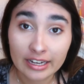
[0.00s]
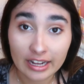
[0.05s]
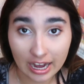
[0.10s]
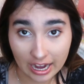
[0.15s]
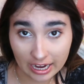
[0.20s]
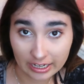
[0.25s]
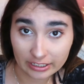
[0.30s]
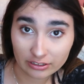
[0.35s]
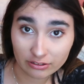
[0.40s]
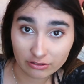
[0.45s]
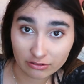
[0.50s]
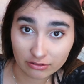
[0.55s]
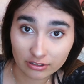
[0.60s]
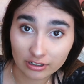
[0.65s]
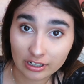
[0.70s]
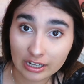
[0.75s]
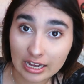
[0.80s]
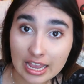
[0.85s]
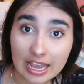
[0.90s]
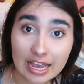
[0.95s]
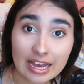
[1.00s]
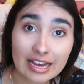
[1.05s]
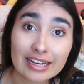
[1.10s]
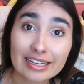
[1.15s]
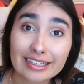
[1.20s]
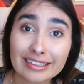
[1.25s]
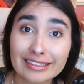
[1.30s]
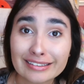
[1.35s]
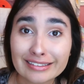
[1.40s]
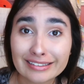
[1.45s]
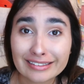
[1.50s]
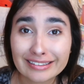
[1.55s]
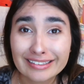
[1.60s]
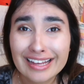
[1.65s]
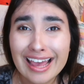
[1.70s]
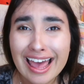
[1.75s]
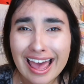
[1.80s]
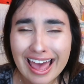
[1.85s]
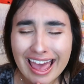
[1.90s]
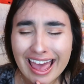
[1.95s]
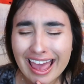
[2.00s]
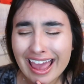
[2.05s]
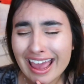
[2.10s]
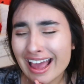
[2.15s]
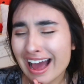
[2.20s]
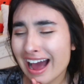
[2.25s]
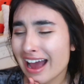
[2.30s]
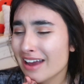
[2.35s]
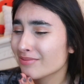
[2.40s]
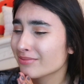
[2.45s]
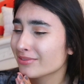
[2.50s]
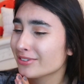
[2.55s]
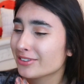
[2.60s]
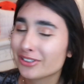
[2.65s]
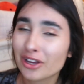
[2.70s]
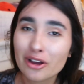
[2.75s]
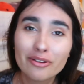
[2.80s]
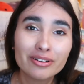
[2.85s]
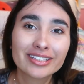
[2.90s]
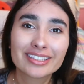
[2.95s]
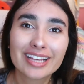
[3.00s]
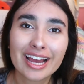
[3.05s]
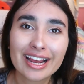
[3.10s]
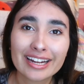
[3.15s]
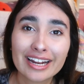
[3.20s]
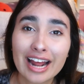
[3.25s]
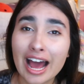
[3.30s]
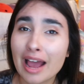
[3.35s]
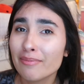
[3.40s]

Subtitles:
to high school, and yay, I'm so excited.